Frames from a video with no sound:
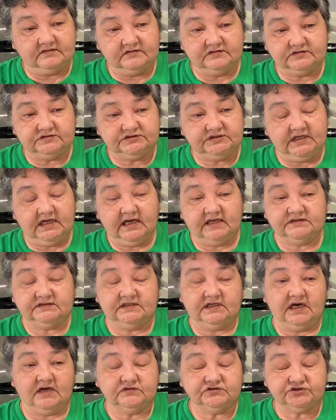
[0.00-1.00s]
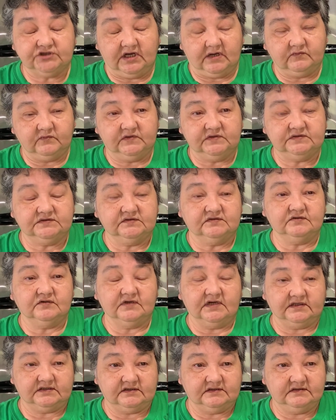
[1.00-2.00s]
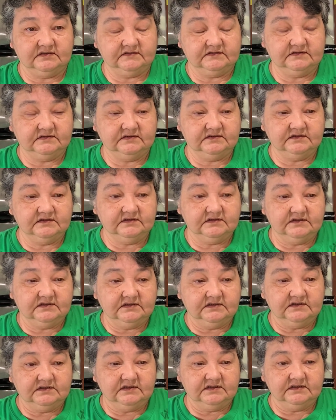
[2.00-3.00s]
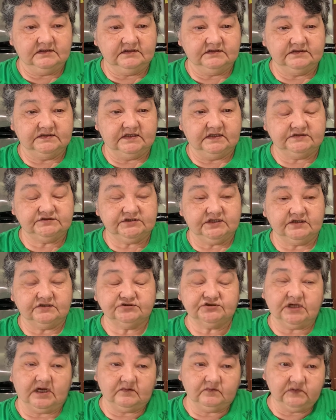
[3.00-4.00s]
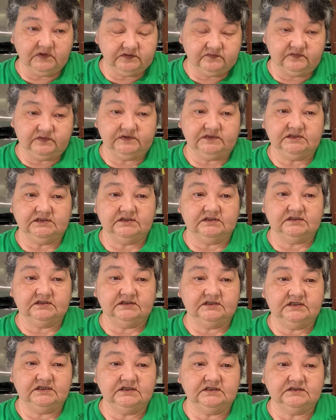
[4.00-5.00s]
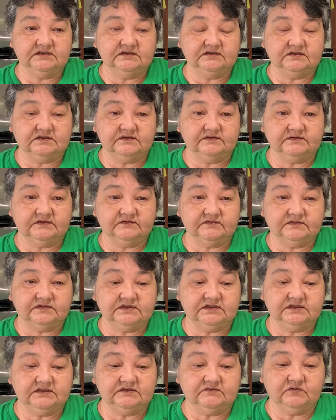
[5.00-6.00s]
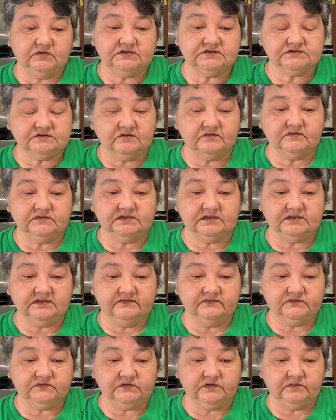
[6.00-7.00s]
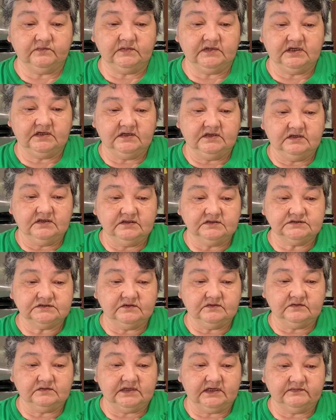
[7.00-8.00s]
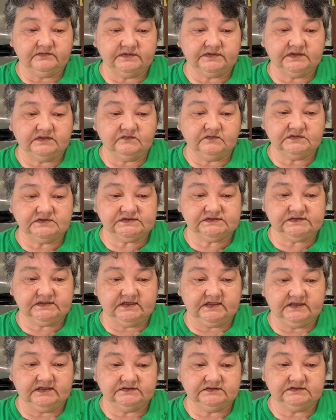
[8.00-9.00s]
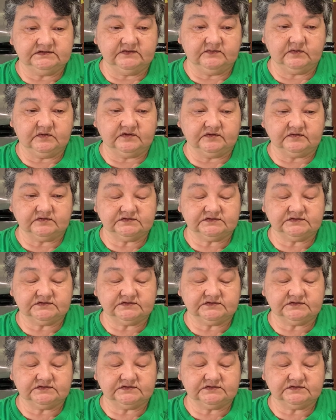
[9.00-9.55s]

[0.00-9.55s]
She had to chop wood to cook, and then she had to chop wood for the heating, the wood stove in the living room. So everything was difficult.